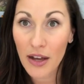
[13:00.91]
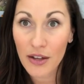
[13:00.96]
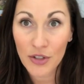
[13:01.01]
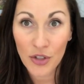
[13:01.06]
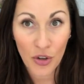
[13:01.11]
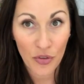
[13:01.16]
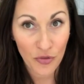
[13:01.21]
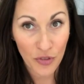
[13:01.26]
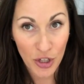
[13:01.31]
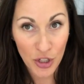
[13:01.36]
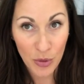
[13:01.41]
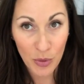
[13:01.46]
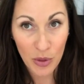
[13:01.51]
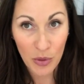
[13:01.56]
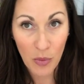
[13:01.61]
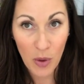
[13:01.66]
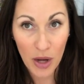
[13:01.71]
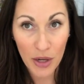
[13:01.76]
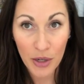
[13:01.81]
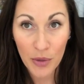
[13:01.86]
Don't flush with
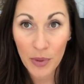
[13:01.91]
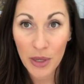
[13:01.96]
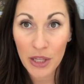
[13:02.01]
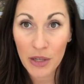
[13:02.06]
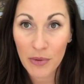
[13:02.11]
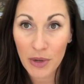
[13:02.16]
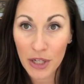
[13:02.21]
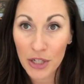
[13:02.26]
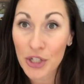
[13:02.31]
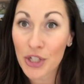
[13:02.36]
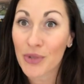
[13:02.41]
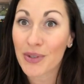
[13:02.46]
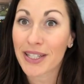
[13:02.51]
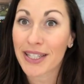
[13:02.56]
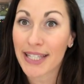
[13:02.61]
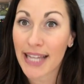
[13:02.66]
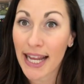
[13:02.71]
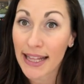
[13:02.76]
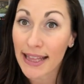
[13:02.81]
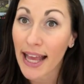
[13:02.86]
water. What you want to do is
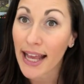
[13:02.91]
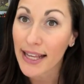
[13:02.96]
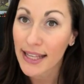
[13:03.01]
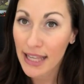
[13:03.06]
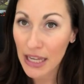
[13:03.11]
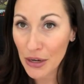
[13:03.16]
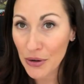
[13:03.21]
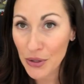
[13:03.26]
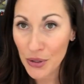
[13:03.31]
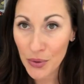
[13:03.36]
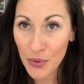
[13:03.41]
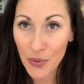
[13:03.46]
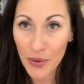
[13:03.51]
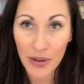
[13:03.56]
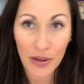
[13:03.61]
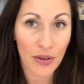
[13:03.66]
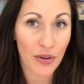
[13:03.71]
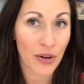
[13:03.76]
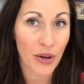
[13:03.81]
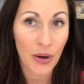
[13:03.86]
take that carrier
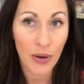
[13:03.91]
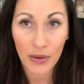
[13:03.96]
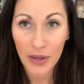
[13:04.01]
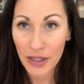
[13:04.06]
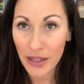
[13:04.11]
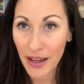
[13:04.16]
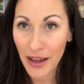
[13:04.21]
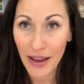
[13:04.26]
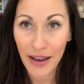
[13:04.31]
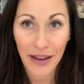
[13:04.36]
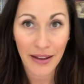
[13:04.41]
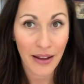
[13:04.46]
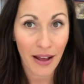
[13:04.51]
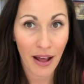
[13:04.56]
oil, coconut,